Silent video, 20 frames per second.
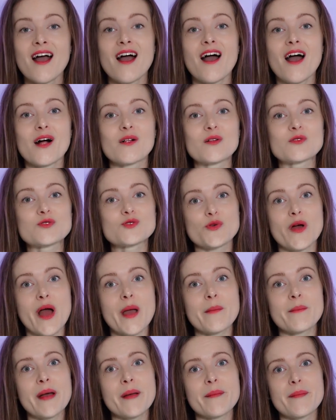I'll try
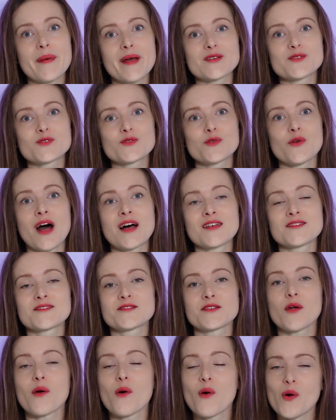my best to
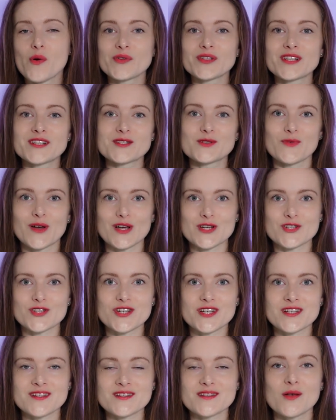answer all these
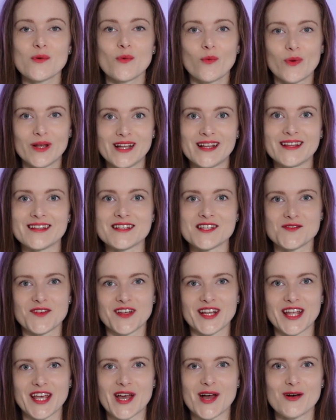questions within this
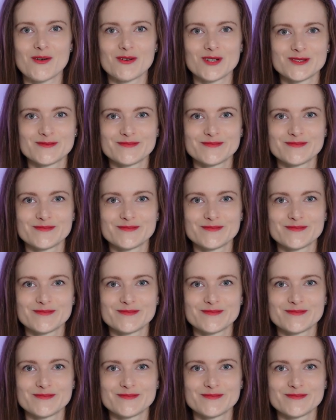video.